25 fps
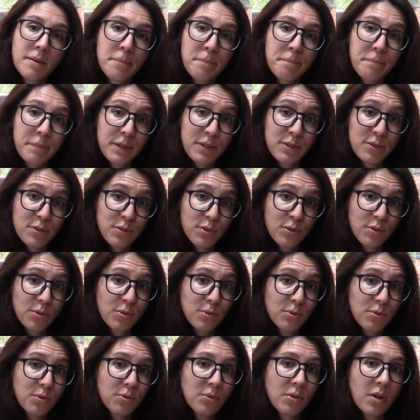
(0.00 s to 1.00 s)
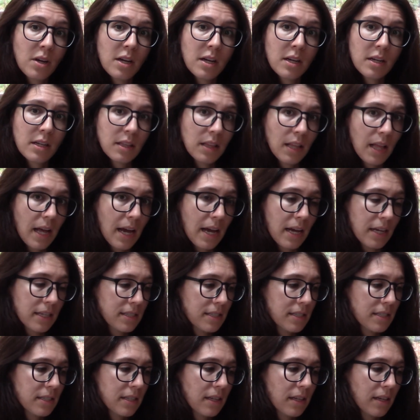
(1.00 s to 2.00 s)
middle school
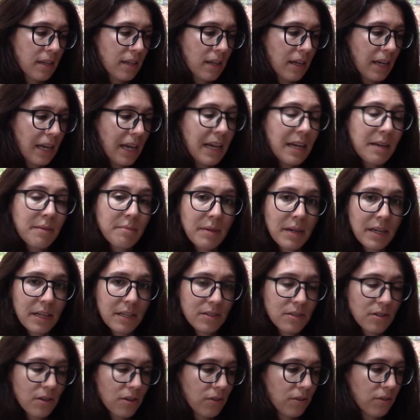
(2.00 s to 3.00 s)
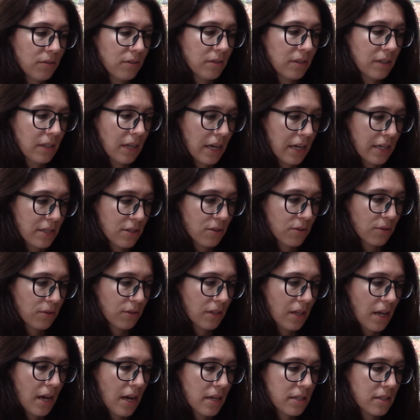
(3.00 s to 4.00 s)
class and my adult and high school
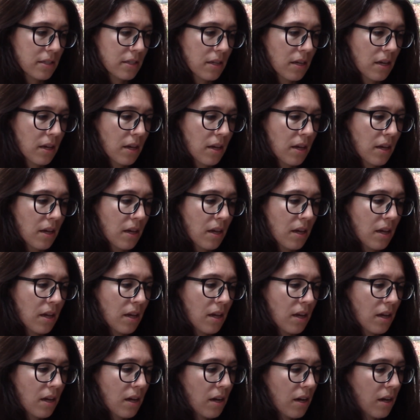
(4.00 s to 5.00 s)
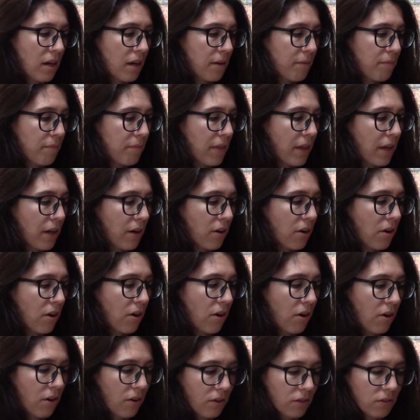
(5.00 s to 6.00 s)
class, they are
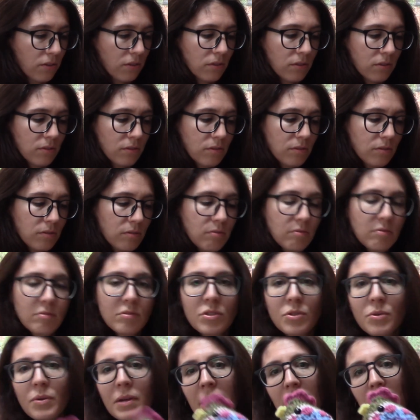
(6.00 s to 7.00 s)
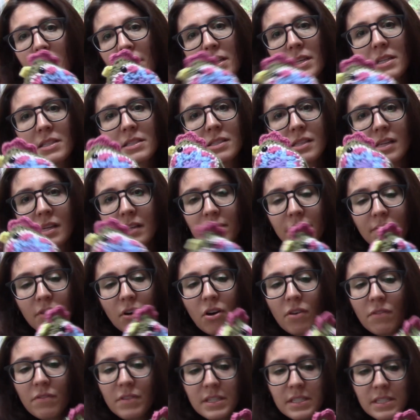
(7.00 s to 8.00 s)
all doing things that
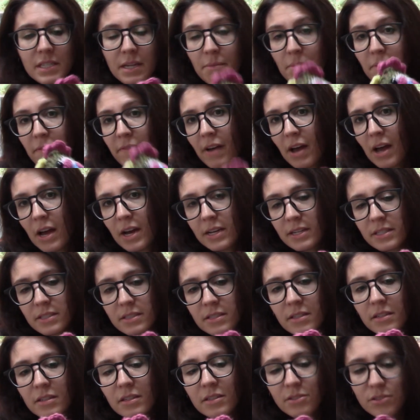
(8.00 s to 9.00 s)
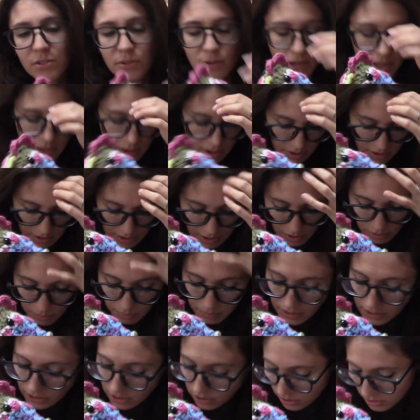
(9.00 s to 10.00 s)
involve these type of eyes. And so I thought that it would
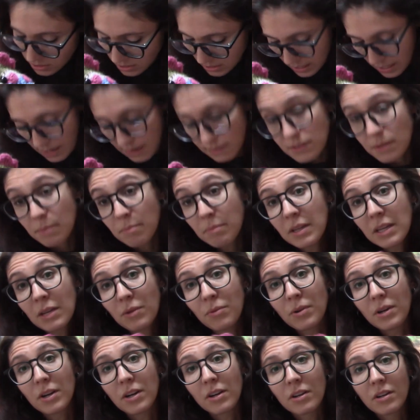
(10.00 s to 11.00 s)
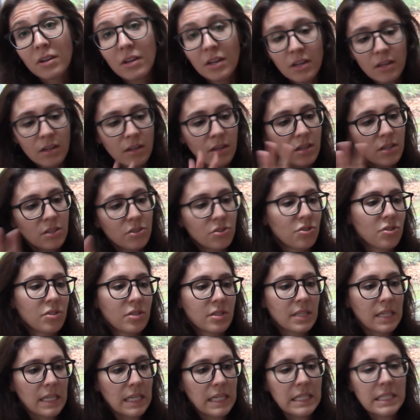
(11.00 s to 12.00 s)
be good to have something where it's
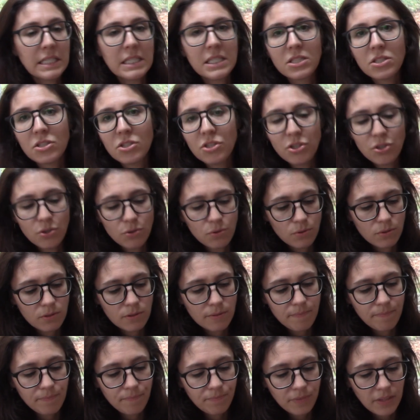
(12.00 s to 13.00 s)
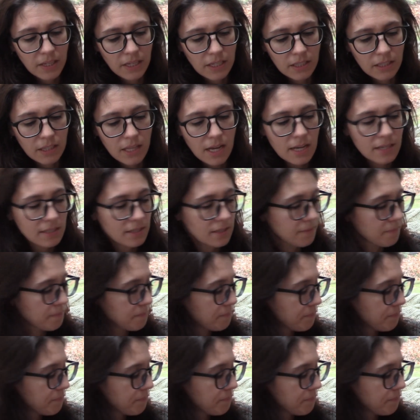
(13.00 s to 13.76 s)
just easy to use in class.